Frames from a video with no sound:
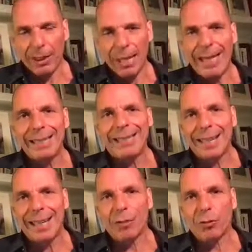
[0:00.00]
in
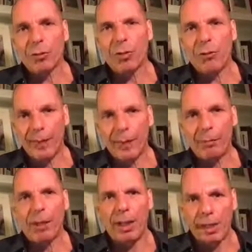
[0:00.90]
relation to the
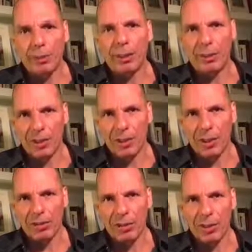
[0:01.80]
available liquidity and
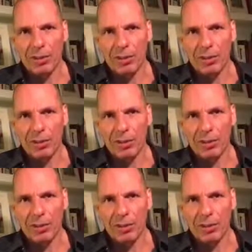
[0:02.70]
savings